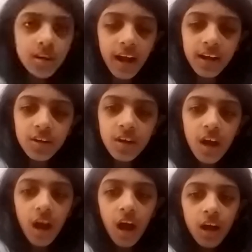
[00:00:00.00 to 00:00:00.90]
and okay.
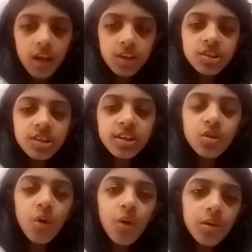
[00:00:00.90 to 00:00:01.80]
she
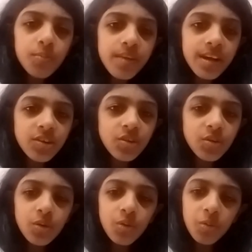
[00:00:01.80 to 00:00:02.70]
told me
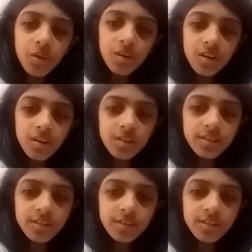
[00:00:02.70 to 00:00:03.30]
to uh,